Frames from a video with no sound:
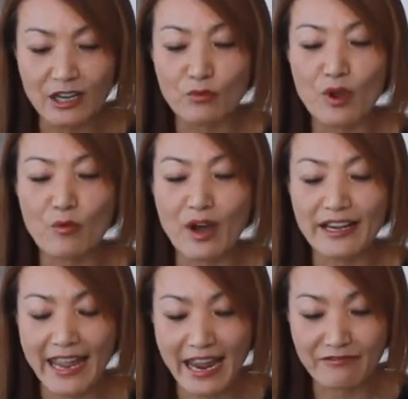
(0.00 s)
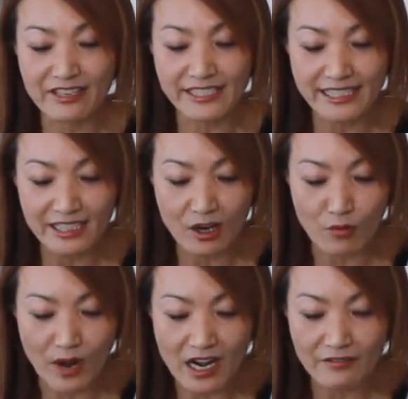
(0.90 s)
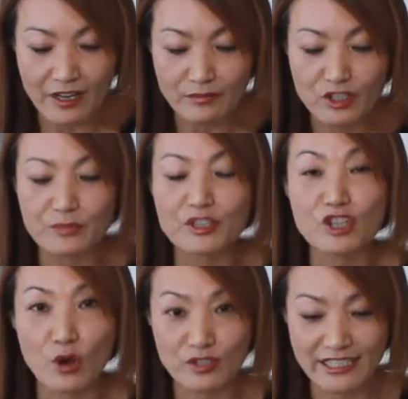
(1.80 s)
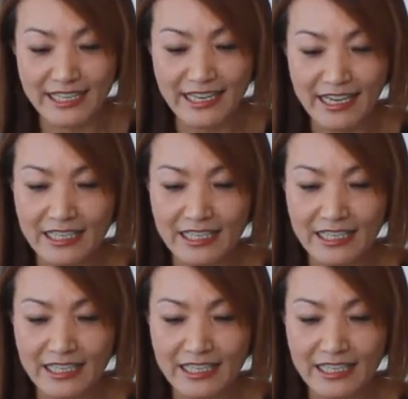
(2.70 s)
We want every single one of them to be roasted,